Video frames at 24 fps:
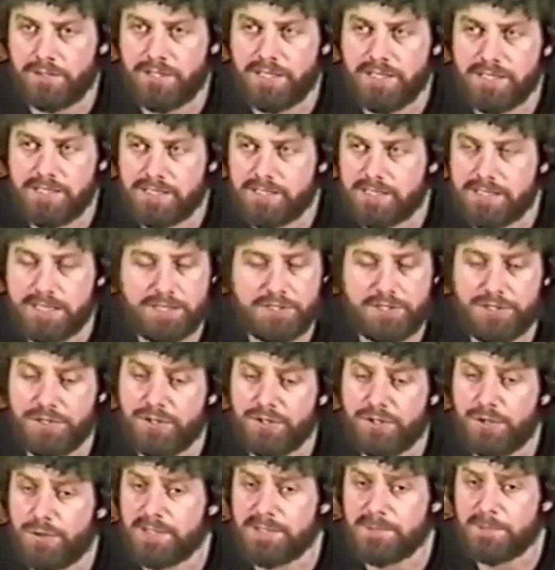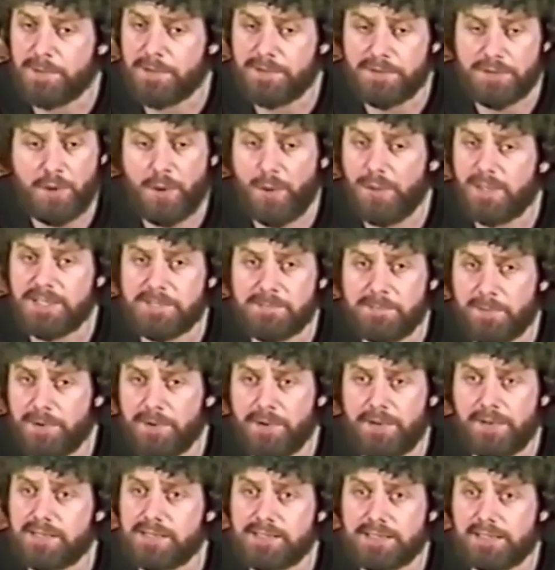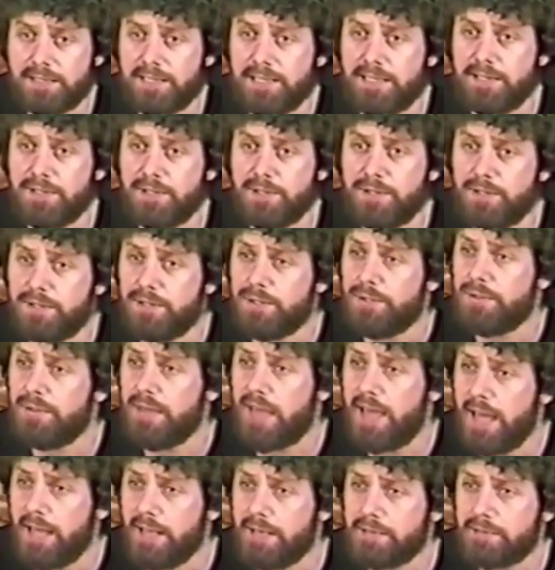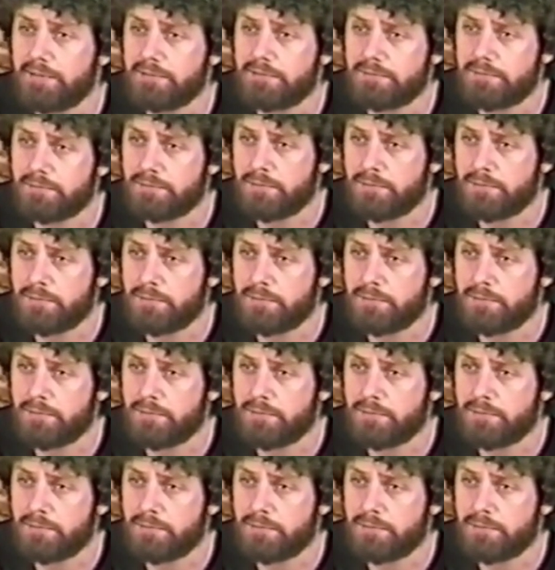Jesus says, you don't know what spirit. The Holy Spirit isn't leading you to do that.